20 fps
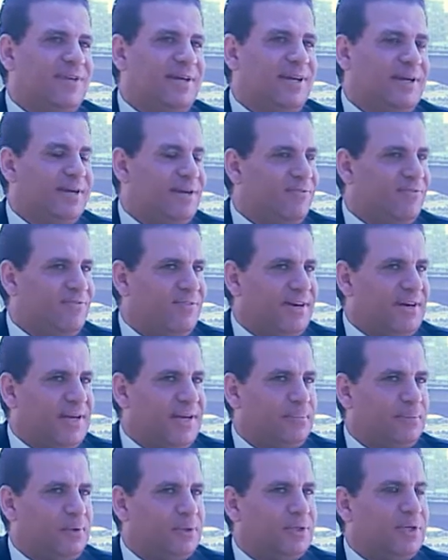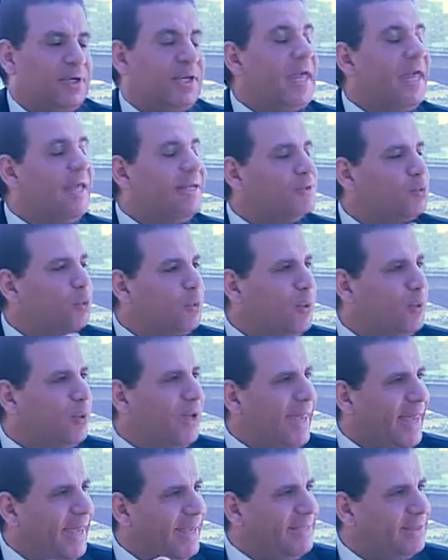very important gains we
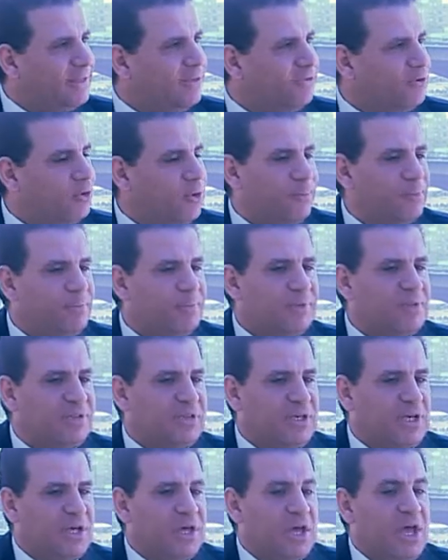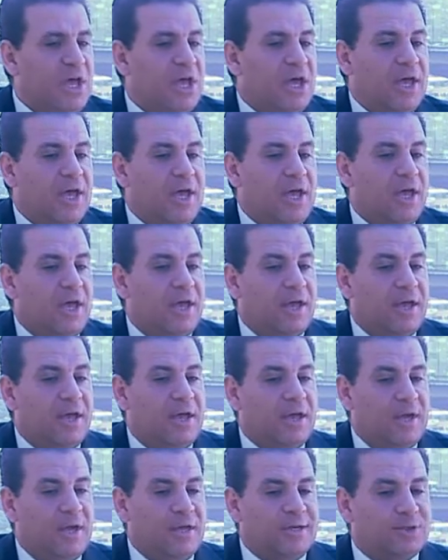gained from the
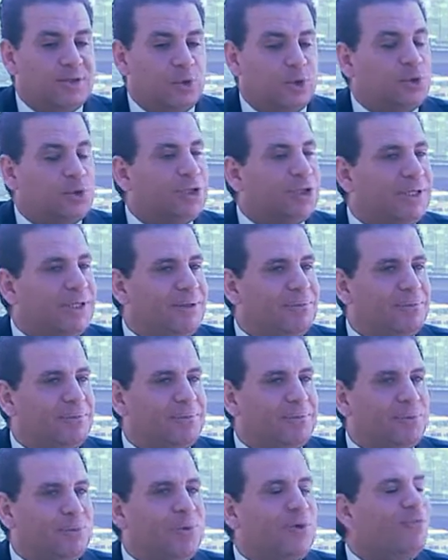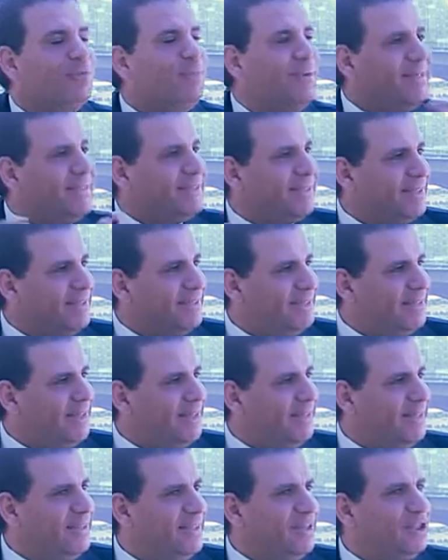social movements in
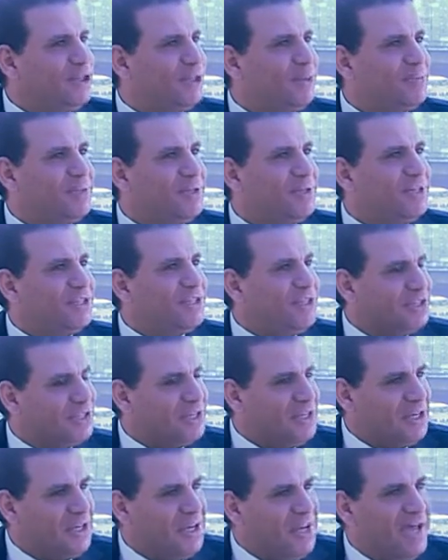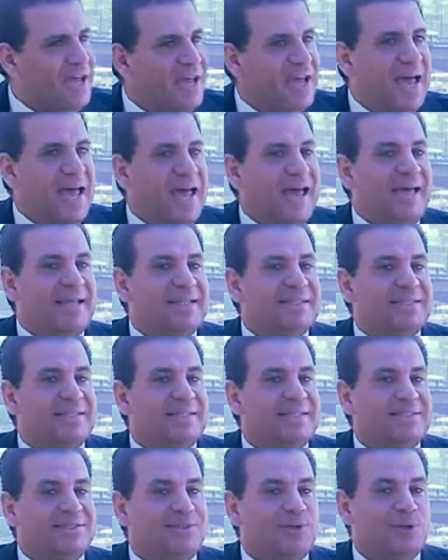Egypt recently, and
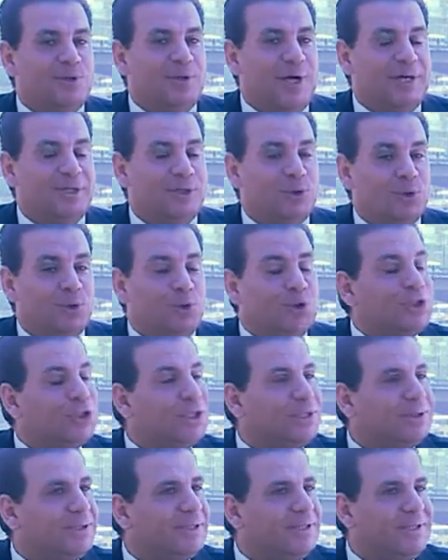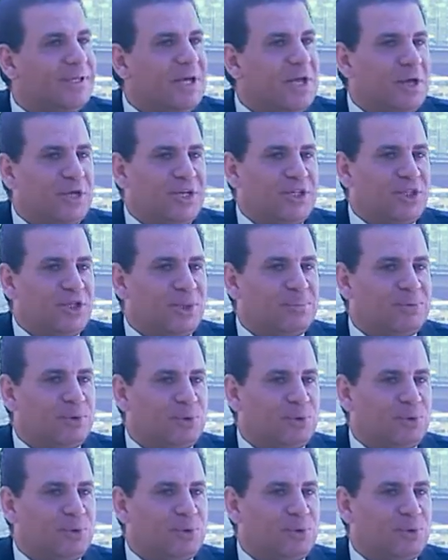social Egypt saw